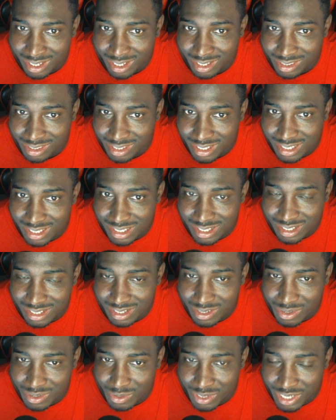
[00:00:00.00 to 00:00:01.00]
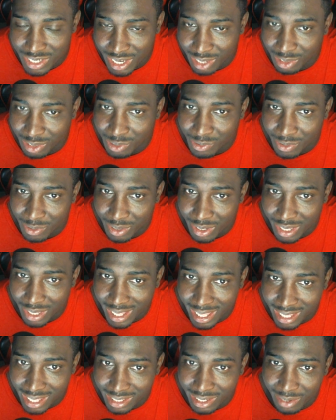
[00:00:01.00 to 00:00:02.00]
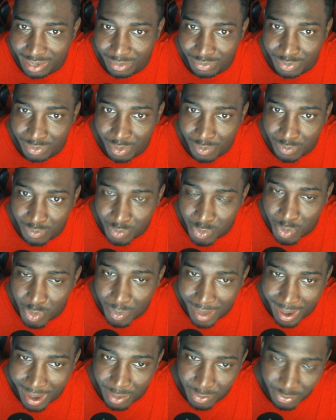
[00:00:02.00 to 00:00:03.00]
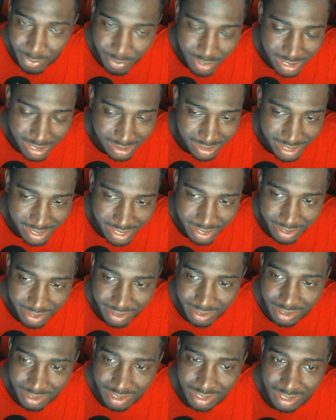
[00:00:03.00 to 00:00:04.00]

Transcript: This yellow L F full power Frieza here.